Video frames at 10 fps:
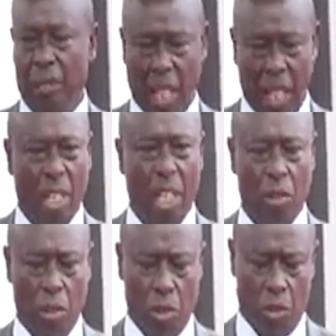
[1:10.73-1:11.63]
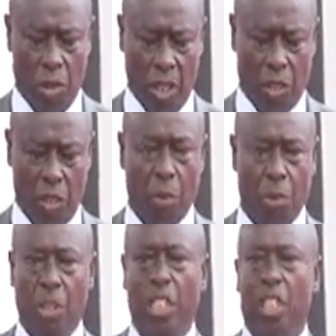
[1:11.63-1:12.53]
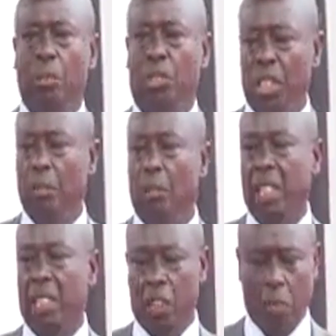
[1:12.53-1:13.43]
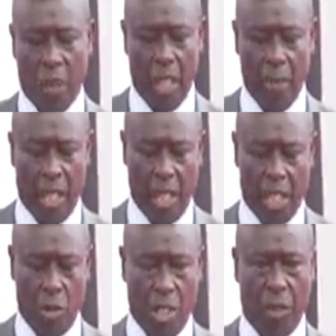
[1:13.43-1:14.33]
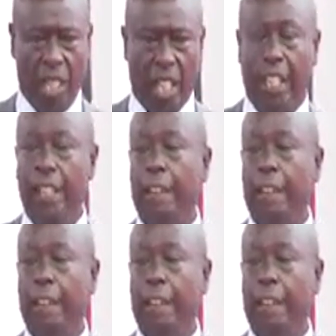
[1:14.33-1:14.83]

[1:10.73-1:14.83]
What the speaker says: But I would like also to take this opportunity to say, much as Parliament has worked very hard,